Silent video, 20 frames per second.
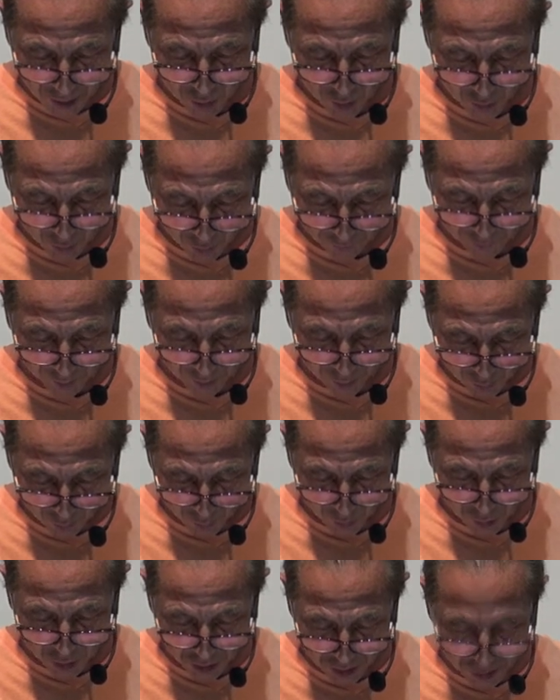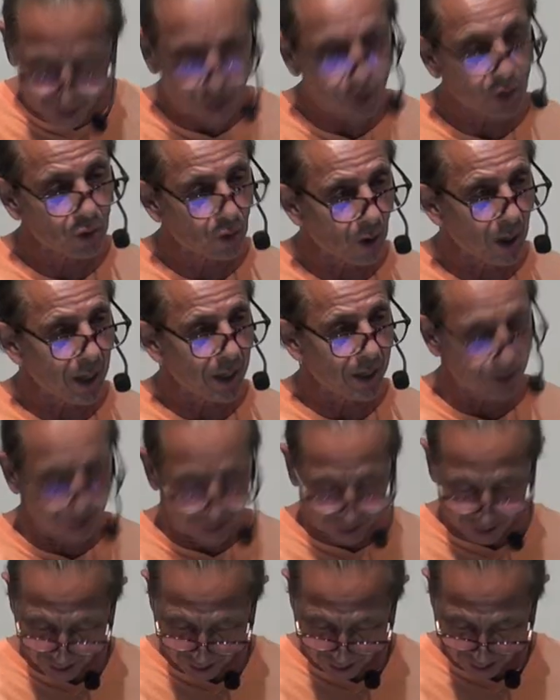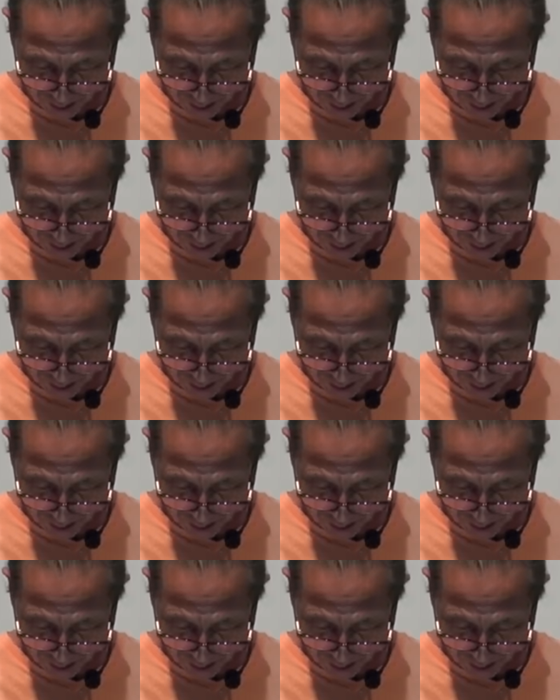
serve our Lord Jesus Christ